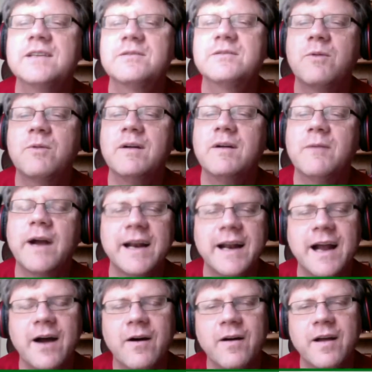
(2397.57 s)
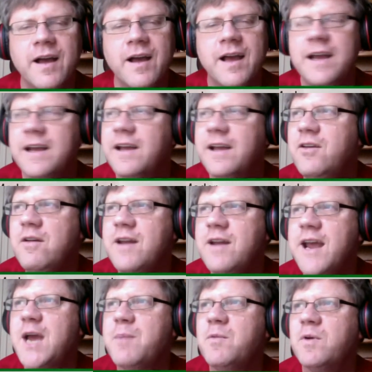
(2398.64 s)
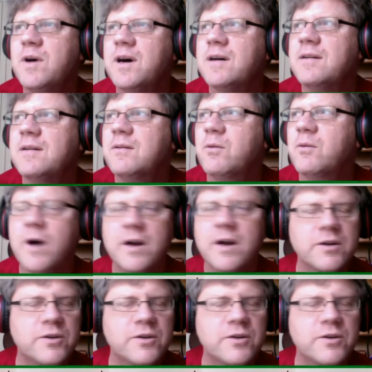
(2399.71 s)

write it out. Can you name one or two